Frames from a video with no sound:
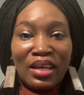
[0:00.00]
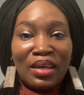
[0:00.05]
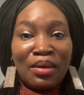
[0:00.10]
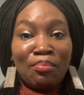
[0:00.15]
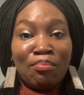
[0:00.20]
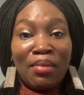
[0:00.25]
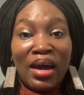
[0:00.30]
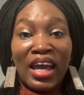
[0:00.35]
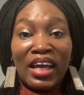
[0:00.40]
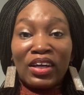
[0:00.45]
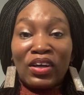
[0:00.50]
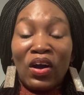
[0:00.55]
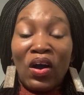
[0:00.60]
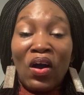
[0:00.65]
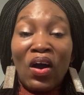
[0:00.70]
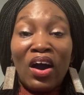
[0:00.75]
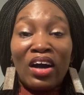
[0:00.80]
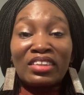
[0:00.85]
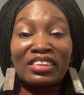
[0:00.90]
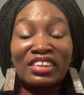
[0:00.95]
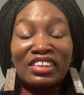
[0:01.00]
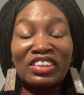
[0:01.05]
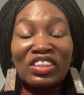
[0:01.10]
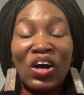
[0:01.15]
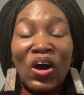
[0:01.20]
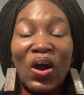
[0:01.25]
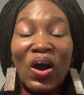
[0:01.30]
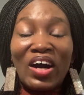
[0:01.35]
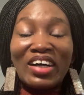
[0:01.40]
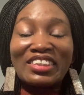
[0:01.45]
My God's
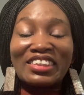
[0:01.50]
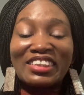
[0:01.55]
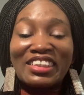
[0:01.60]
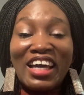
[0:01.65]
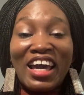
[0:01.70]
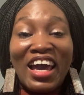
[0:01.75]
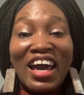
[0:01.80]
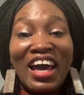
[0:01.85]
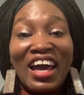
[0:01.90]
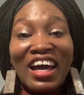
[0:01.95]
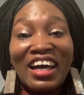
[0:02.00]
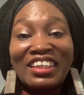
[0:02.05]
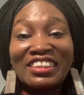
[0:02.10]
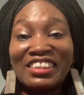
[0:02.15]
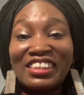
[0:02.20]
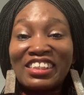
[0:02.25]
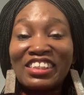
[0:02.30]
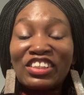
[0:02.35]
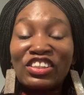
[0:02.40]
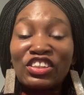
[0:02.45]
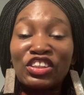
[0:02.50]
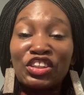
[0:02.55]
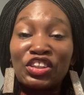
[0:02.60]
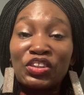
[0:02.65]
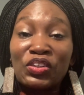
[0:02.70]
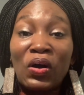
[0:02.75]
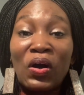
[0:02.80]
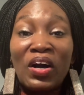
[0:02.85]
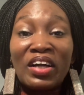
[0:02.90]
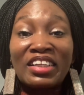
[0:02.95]
not dead, he's
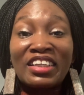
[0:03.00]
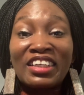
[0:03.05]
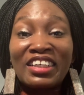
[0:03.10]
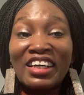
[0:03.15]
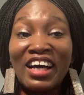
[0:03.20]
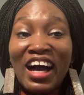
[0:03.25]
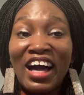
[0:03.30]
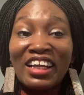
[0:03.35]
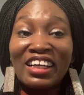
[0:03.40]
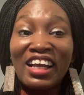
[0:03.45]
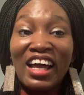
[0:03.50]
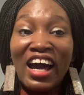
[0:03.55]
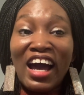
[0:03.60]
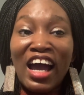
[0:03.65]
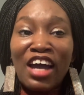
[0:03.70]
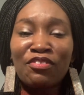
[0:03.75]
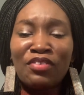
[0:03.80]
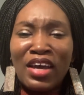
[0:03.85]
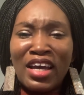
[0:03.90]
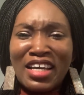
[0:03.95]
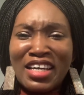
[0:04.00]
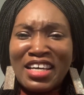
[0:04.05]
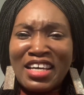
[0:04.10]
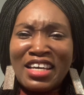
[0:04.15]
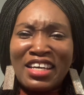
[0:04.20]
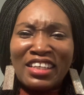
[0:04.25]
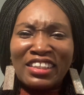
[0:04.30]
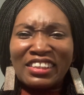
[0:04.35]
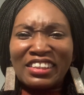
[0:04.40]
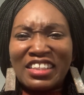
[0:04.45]
surely alive.
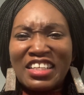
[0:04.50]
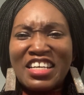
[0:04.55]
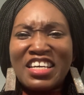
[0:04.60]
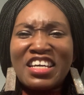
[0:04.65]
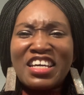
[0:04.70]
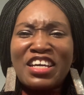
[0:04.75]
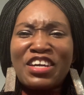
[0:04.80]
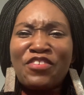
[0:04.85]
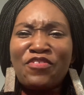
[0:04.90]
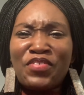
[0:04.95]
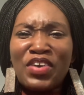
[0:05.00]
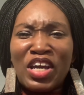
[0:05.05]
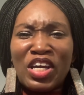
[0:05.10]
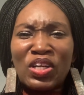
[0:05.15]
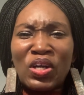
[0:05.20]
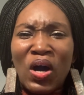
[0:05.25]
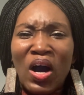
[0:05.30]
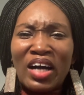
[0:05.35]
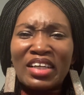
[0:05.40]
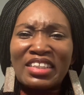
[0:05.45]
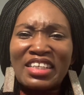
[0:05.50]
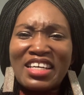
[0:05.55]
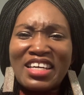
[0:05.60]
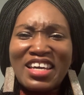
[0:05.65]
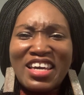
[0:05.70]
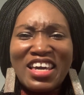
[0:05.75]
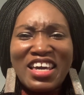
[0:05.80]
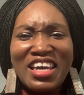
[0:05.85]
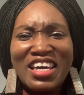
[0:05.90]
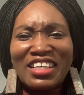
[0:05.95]
He's living on the
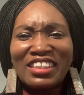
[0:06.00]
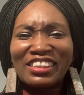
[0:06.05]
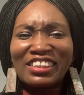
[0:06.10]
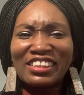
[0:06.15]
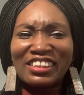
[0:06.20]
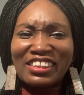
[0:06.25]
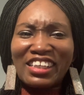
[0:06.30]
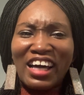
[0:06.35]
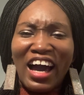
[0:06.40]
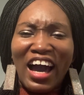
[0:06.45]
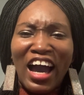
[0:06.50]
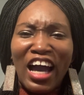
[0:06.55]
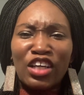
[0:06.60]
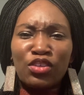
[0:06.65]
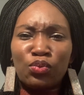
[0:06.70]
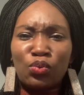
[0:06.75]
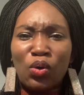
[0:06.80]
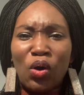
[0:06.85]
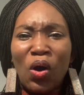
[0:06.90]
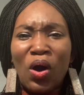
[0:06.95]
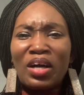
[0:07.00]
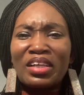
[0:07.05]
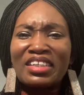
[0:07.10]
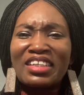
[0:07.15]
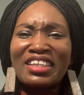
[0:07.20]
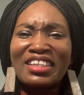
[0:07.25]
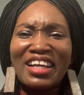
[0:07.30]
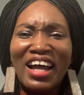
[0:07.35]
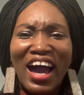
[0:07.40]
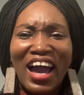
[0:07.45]
inside,
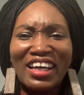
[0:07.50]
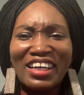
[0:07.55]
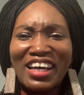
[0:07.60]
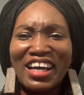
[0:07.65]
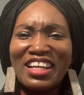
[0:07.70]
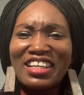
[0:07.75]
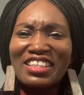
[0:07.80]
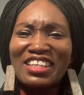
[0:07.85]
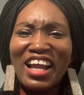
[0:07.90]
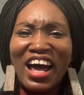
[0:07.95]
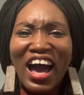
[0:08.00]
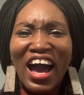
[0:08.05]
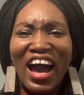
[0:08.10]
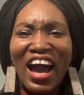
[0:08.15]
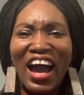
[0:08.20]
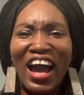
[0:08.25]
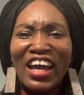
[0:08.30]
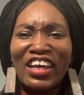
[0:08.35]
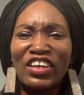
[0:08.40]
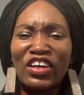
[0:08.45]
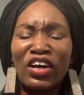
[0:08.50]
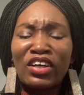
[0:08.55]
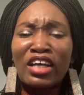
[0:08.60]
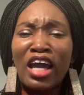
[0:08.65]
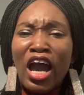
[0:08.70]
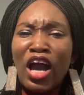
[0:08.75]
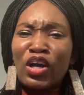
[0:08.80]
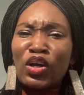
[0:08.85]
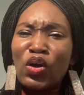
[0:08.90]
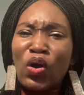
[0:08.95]
rolling like a lion.
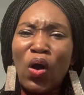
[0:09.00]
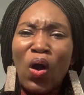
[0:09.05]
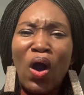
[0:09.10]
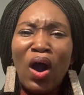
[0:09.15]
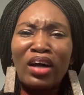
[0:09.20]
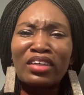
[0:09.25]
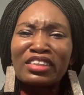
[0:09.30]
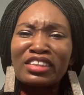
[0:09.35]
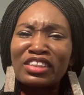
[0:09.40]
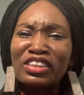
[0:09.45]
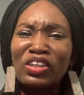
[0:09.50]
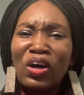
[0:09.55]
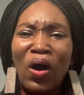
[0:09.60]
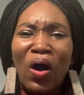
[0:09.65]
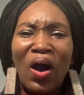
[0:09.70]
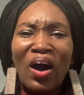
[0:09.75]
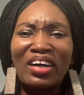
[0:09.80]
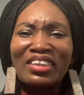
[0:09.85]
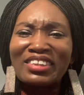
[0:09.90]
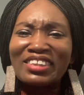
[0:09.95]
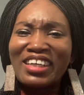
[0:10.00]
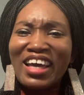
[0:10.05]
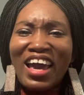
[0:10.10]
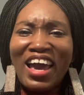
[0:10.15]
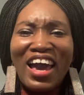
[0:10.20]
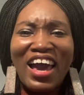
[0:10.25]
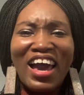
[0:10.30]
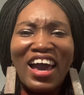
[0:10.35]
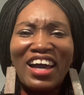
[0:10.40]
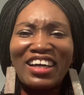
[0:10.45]
God's not
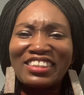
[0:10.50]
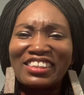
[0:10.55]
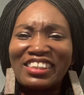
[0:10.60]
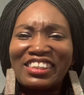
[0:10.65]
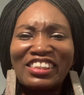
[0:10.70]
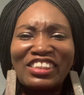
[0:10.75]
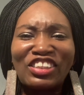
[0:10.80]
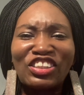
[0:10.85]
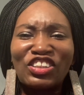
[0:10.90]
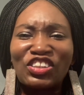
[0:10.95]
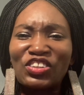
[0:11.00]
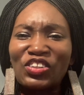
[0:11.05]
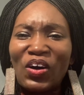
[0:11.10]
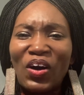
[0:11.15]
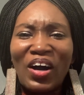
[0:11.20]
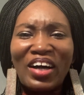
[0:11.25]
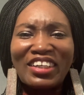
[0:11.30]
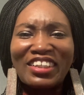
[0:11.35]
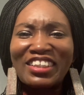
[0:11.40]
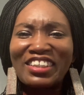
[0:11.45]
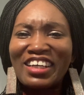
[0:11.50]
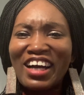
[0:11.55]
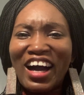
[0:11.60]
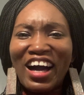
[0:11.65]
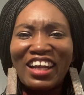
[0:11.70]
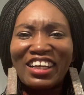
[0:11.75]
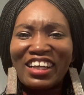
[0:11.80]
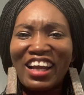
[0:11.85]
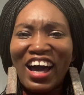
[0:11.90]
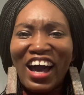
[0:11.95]
dead, he's surely
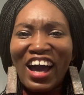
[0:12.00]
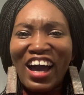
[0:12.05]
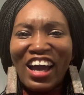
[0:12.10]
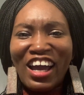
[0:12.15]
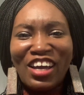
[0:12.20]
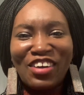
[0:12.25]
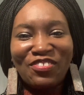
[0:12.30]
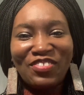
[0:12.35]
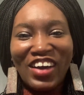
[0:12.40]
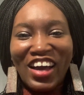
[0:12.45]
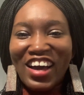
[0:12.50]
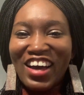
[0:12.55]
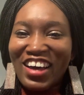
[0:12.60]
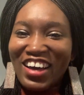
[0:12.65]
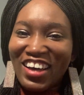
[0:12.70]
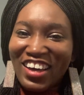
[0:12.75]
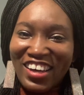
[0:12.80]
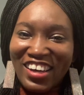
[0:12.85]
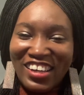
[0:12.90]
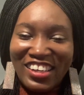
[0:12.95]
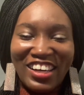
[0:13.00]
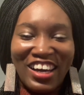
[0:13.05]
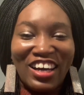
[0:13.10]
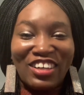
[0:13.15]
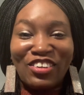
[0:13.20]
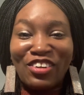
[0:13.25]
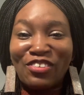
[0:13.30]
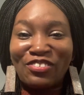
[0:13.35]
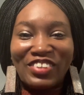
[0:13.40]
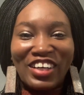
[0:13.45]
alive. Ah, I
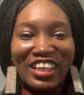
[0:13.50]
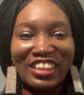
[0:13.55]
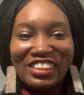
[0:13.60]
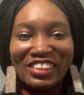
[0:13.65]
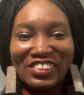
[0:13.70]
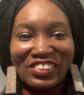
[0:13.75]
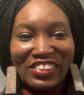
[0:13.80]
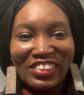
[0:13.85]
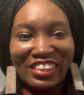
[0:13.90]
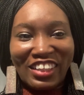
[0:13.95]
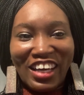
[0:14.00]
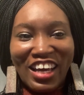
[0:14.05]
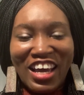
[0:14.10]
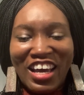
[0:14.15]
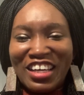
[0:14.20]
love that song.